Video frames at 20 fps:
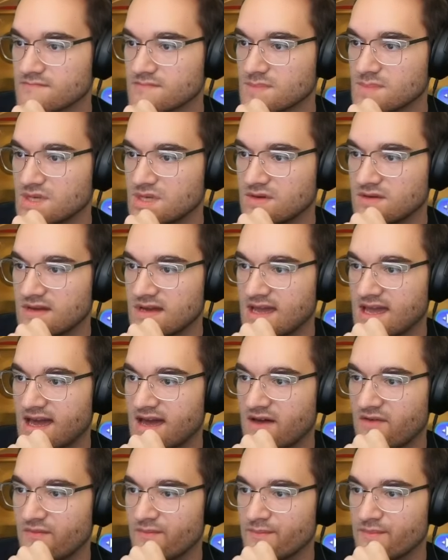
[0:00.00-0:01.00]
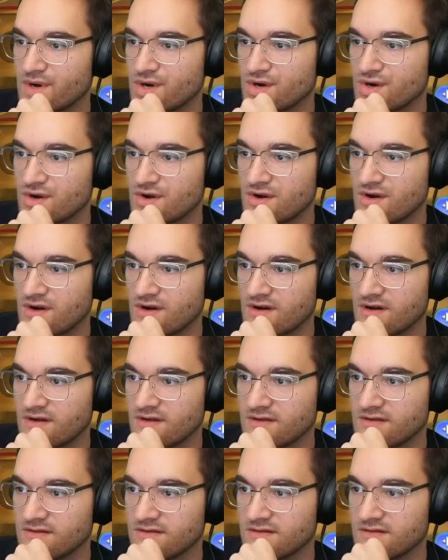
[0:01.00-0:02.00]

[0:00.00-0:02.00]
Do they have Murder?